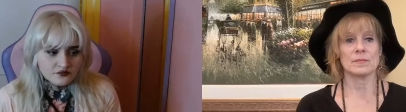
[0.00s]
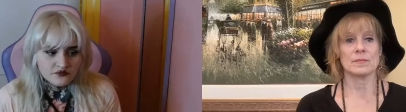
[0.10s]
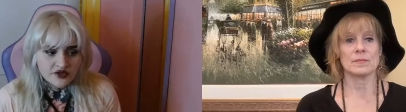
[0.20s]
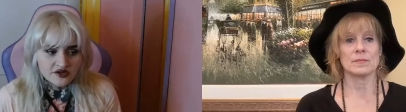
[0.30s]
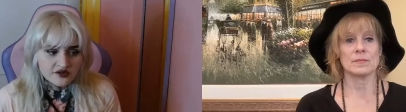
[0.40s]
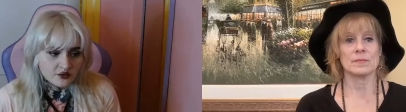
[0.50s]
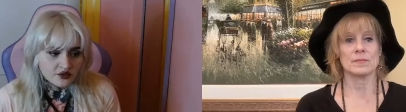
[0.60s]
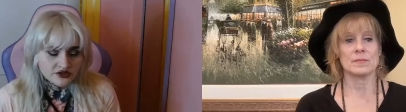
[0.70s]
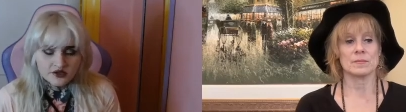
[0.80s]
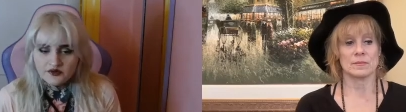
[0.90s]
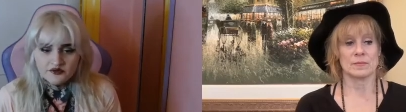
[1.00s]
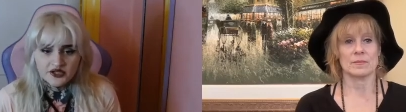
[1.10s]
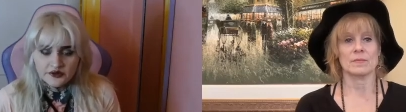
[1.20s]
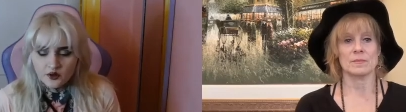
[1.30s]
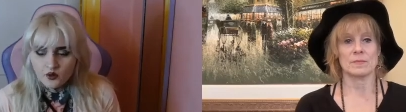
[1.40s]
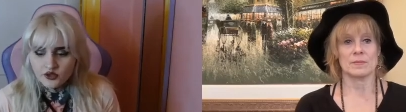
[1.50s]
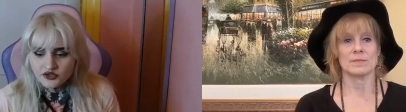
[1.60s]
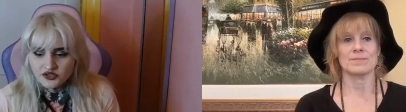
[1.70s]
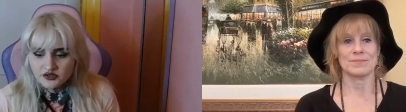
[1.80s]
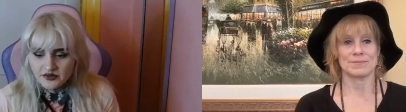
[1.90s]
Speaker 1: Venus worship, the venereal
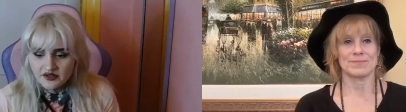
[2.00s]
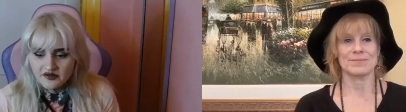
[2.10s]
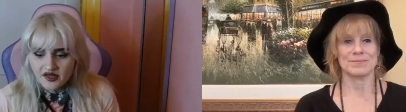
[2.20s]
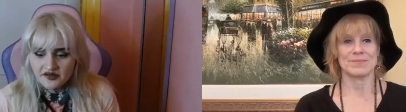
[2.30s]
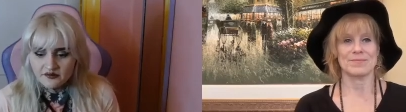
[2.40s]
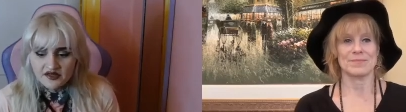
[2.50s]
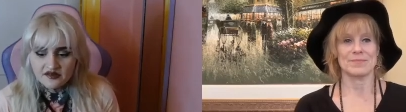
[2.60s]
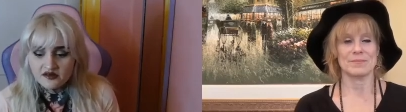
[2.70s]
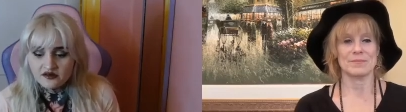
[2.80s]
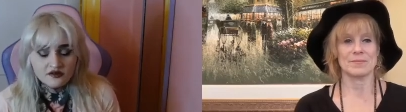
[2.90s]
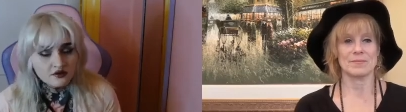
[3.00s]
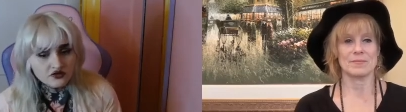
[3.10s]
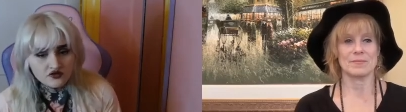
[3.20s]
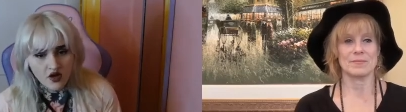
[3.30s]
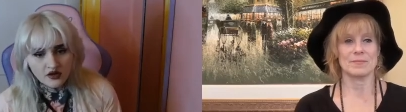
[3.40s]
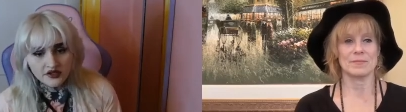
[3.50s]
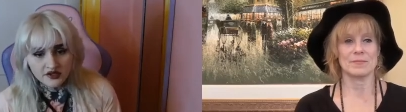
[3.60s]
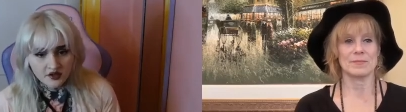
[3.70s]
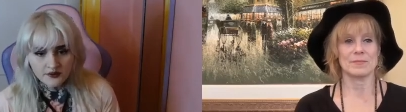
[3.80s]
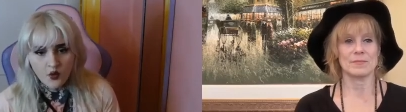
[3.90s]
worship, is I exist so strongly in the
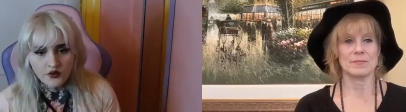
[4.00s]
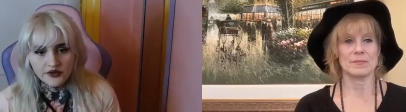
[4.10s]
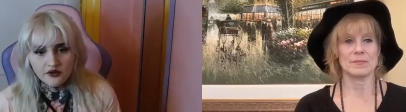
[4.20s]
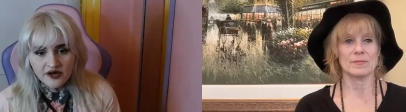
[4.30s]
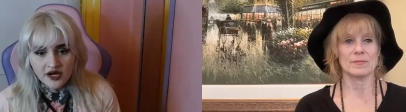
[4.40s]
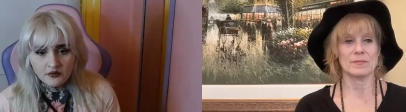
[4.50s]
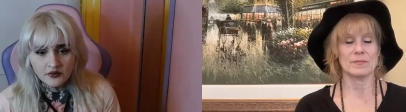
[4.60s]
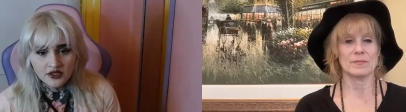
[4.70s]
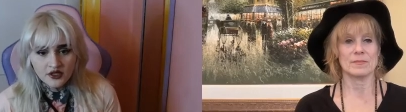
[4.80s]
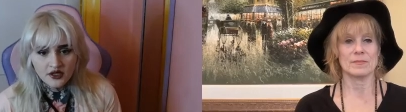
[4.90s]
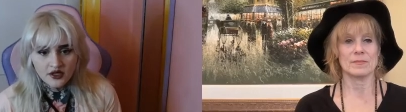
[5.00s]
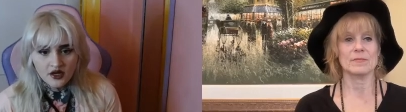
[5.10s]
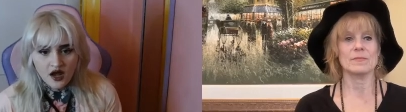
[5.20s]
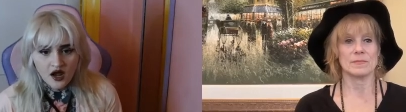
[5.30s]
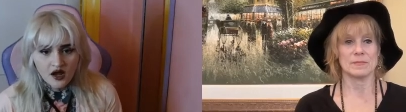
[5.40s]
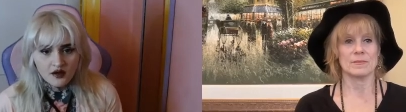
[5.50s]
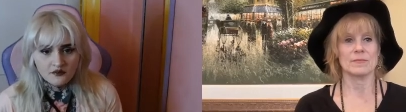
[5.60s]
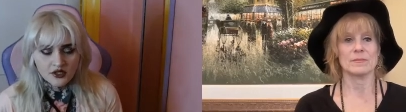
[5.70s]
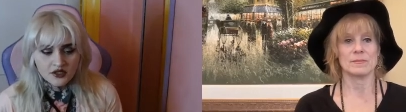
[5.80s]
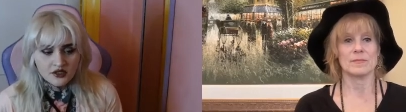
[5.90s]
corporeal realm.
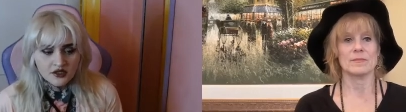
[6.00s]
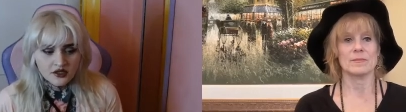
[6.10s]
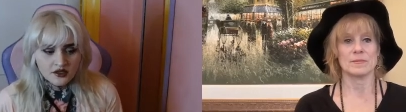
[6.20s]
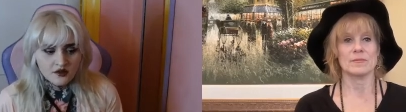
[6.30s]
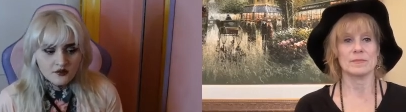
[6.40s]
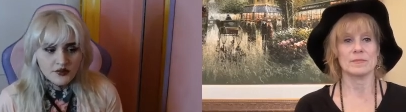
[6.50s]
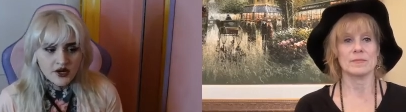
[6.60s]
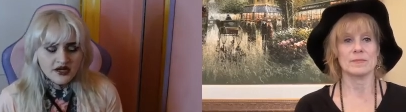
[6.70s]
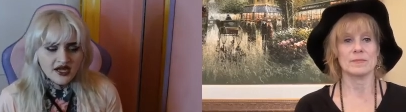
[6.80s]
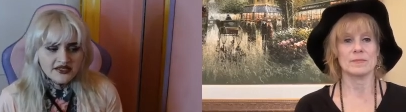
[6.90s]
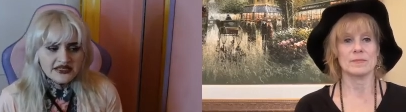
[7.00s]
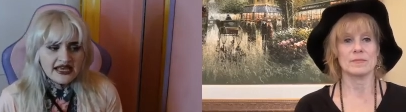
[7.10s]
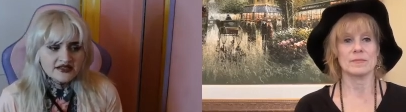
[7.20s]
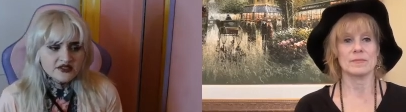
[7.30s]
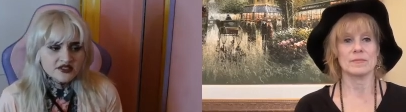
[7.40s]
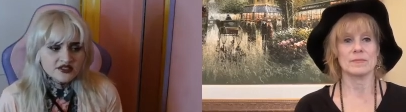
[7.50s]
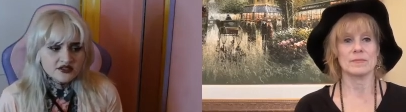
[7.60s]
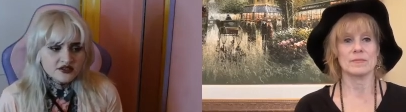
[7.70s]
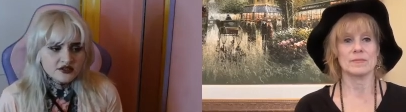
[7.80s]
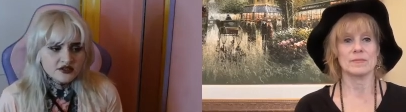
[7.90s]
Um, but I get,
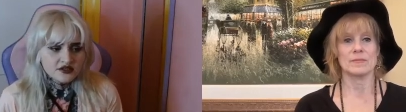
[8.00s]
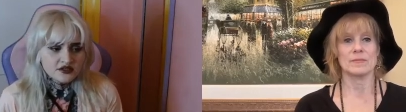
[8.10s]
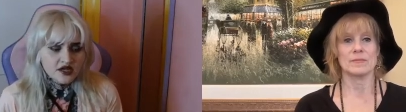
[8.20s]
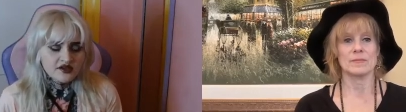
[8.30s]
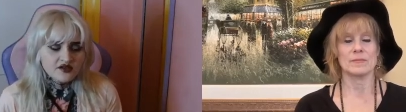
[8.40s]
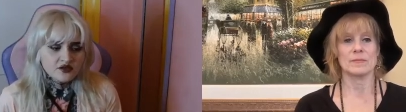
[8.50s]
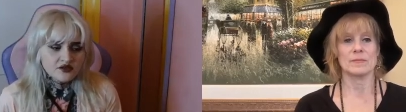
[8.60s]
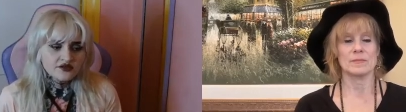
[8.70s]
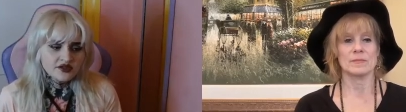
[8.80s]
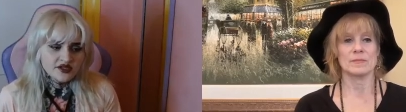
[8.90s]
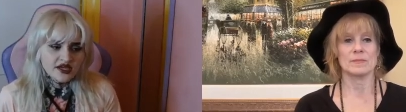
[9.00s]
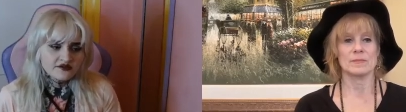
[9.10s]
I certainly get